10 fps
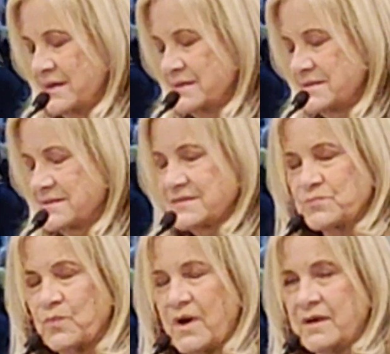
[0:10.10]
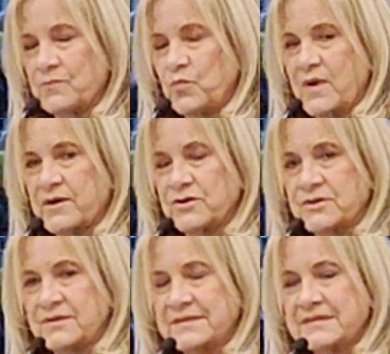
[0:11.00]
is
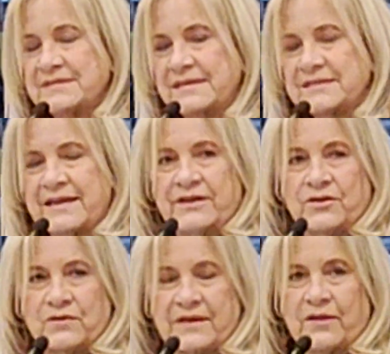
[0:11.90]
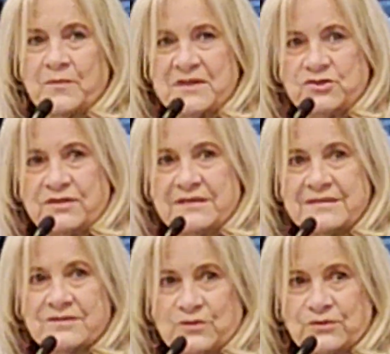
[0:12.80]
where Centennial Elementary
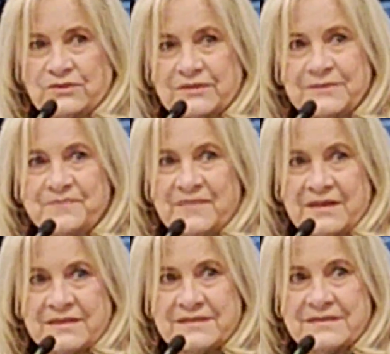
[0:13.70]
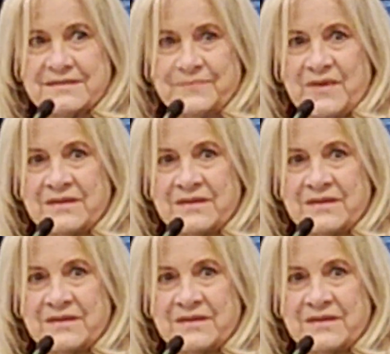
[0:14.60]
School is.